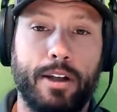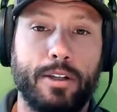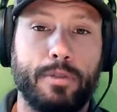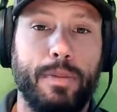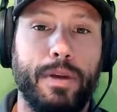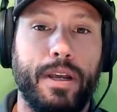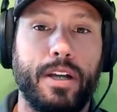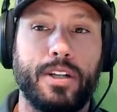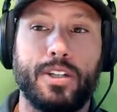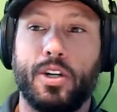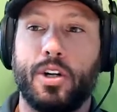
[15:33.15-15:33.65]

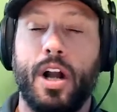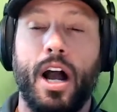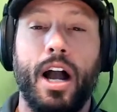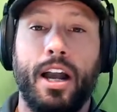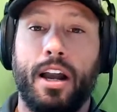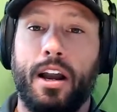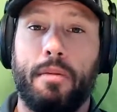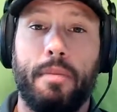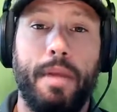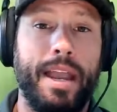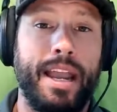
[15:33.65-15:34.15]
because you're not going
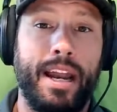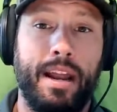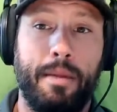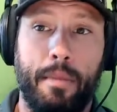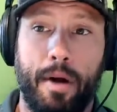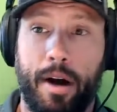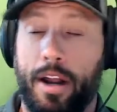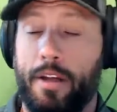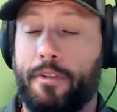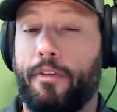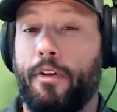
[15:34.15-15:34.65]
to make any
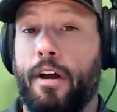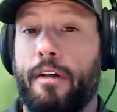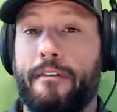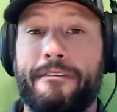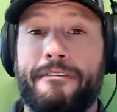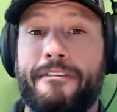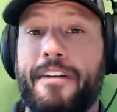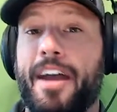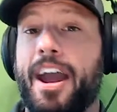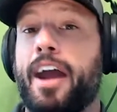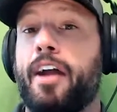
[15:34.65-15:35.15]
money for a
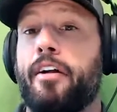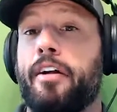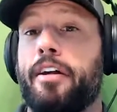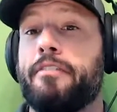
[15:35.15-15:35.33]
very,